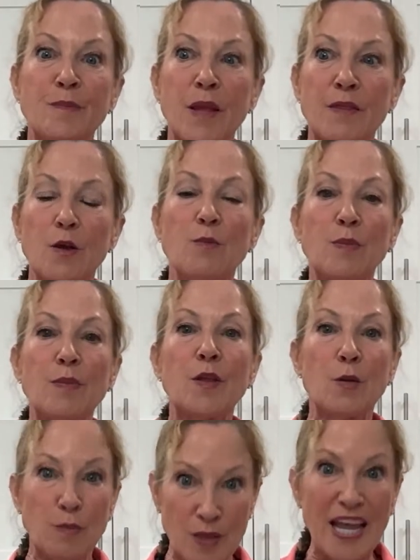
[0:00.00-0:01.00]

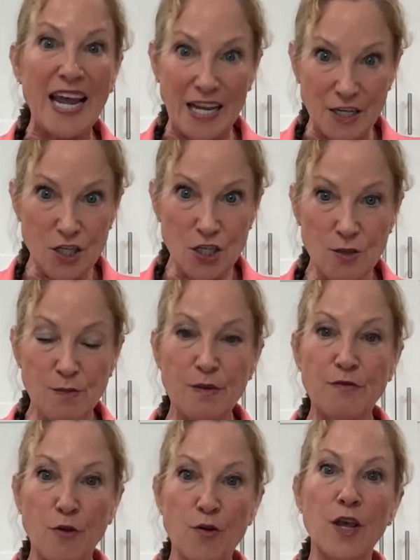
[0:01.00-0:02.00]
they're blanched
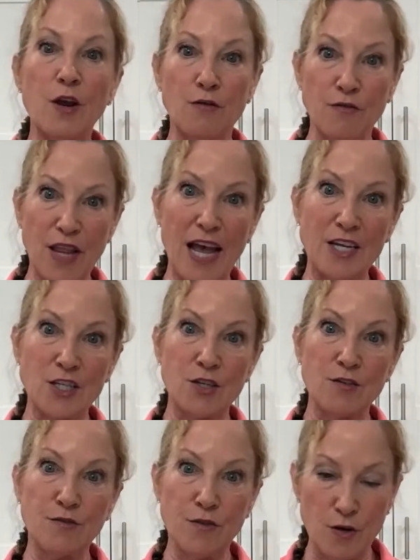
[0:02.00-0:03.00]
before they are flash
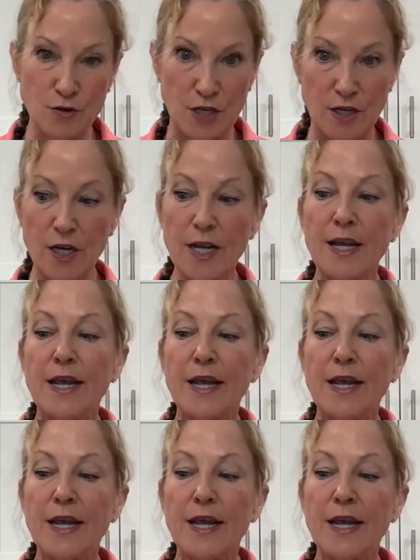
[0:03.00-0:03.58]
frozen.